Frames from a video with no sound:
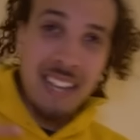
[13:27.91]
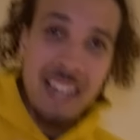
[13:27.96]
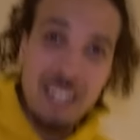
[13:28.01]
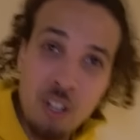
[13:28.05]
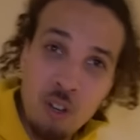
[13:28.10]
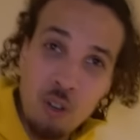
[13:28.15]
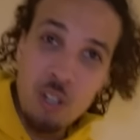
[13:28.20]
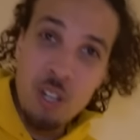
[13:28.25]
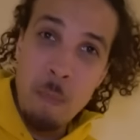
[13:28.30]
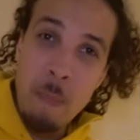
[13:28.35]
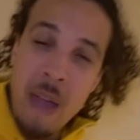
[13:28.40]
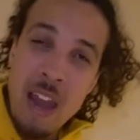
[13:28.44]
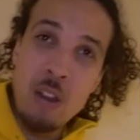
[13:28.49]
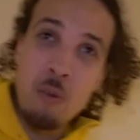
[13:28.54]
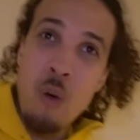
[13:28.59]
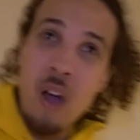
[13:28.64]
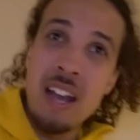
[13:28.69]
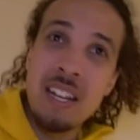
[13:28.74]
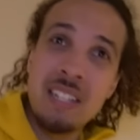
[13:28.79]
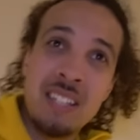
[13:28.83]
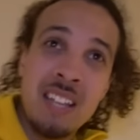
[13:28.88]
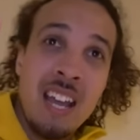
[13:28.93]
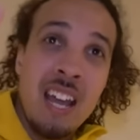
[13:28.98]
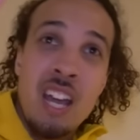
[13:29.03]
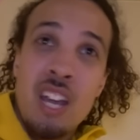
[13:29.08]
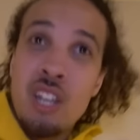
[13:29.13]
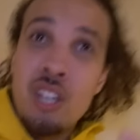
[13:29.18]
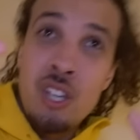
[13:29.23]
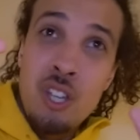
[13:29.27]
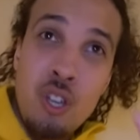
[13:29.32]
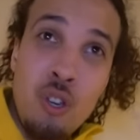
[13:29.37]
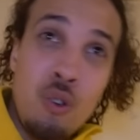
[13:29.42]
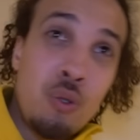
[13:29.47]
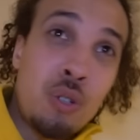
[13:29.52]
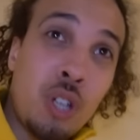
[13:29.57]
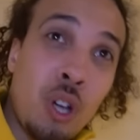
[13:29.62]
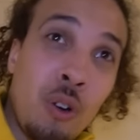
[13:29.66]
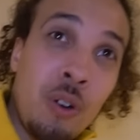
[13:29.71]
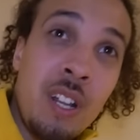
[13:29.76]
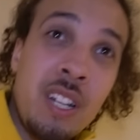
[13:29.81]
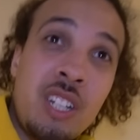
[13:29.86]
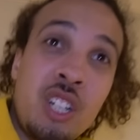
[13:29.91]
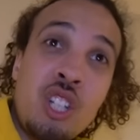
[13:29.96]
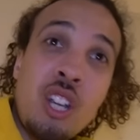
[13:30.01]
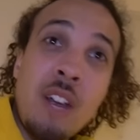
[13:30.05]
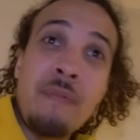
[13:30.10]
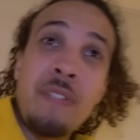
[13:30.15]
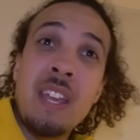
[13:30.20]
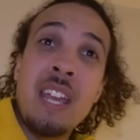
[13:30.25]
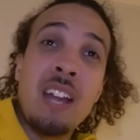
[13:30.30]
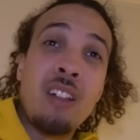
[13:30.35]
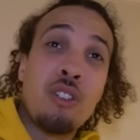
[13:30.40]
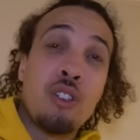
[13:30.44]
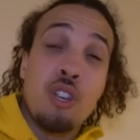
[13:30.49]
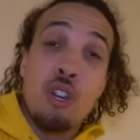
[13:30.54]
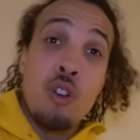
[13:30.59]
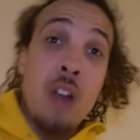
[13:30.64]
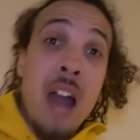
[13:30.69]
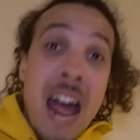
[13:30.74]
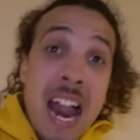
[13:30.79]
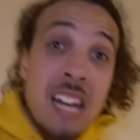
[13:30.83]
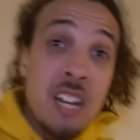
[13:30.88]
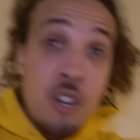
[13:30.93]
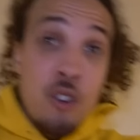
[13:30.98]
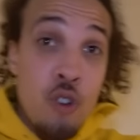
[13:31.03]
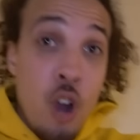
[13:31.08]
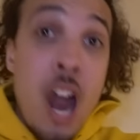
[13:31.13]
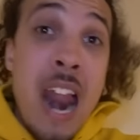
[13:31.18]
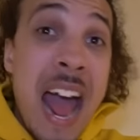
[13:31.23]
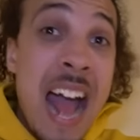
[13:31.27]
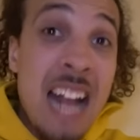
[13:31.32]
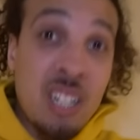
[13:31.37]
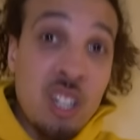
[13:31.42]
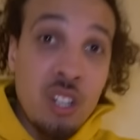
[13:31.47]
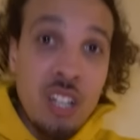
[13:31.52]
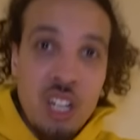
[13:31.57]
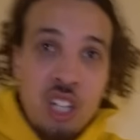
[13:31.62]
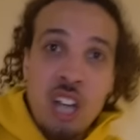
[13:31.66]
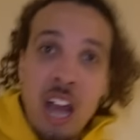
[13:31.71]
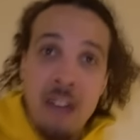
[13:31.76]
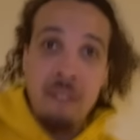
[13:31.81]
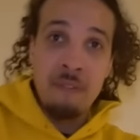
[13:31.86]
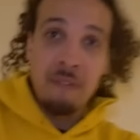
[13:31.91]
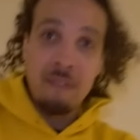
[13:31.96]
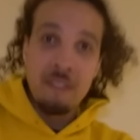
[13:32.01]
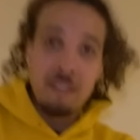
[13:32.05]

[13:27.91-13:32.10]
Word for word: I turned to Pennywise. You turned into Jeff the Killer. You're not, you're not actually Jeff.